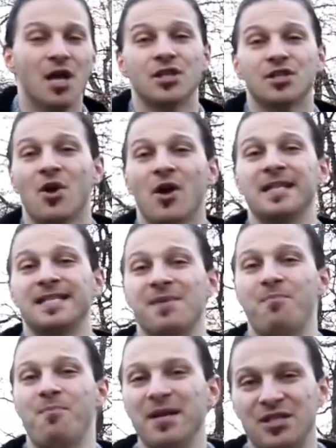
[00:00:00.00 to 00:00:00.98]
So it's the
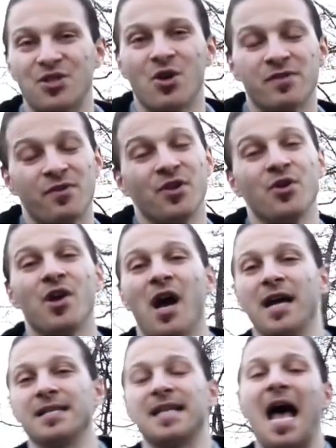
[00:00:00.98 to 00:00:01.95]
best choice for you
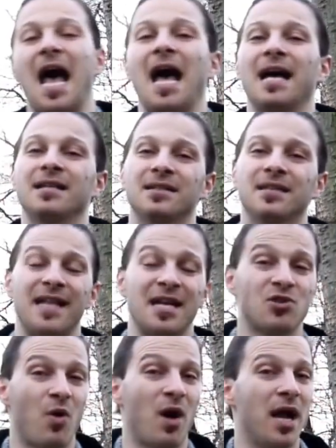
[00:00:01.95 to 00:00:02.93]
guys, and
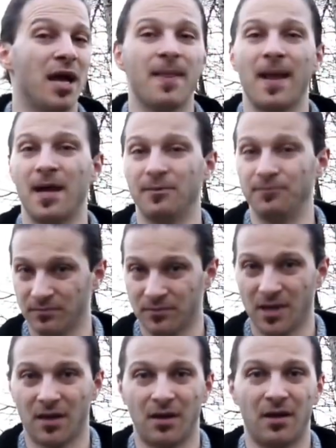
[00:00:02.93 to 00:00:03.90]
that's why
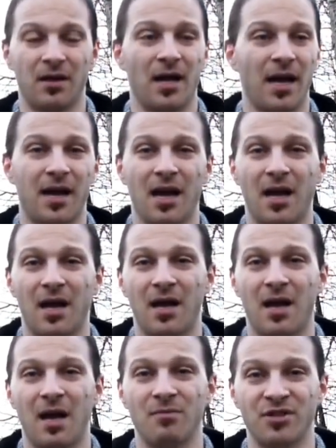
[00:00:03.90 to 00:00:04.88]

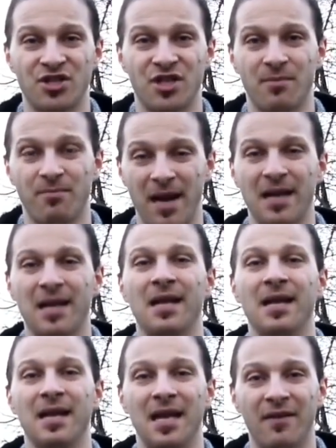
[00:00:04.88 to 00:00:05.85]
I'm teaching
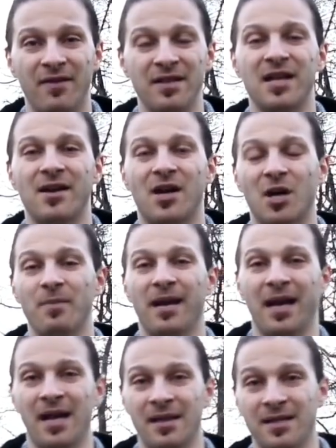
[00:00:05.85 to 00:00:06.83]
mainly Levantine Arabic
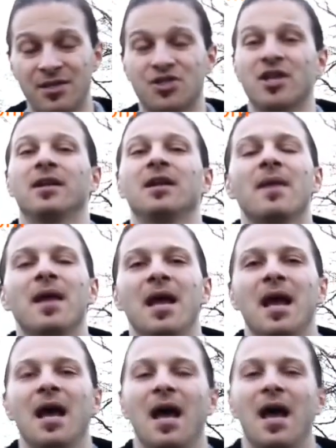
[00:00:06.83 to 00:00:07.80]
in this channel.
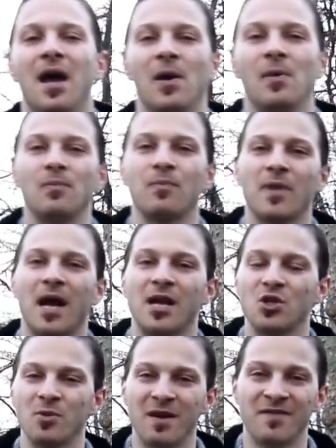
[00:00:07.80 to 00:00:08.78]
And
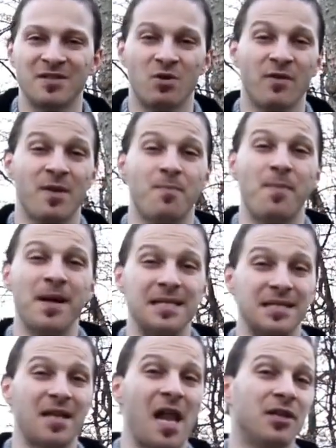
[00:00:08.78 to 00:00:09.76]
I do believe it's one of the
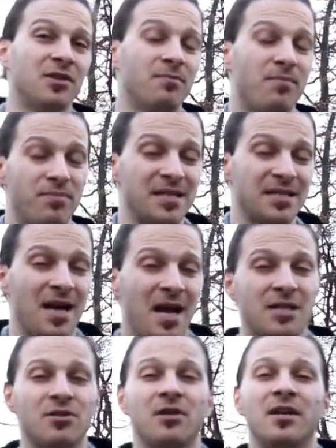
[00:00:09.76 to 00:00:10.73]
best dialects to